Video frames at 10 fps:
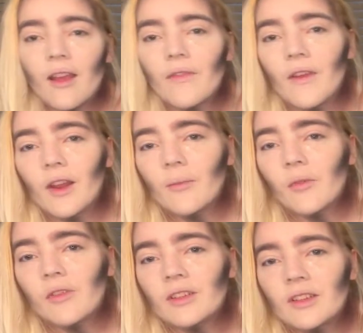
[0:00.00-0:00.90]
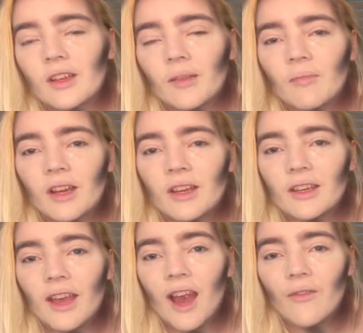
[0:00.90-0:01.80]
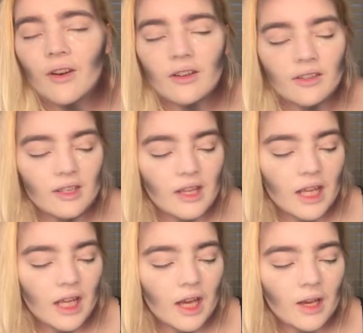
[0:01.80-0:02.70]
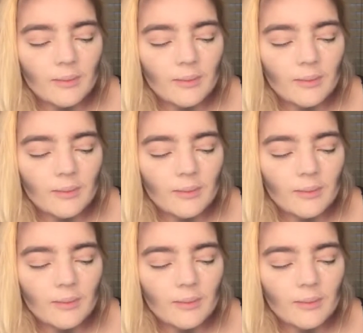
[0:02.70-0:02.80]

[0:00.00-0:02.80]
And then I'm going to take my Kat Von D